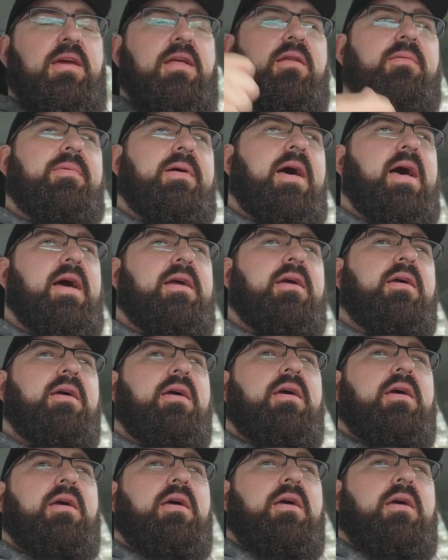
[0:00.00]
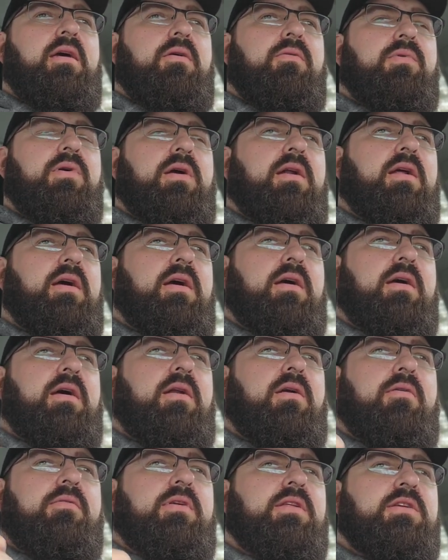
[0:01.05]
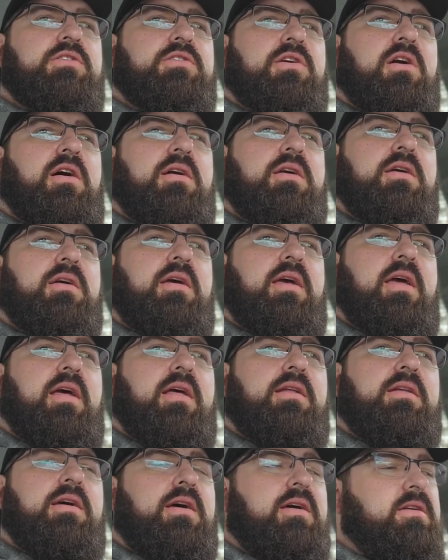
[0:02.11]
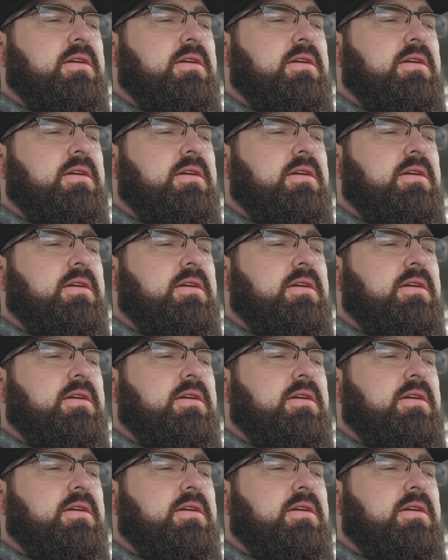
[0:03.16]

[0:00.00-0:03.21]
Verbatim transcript: in the back we're gonna head over to the truck and uh,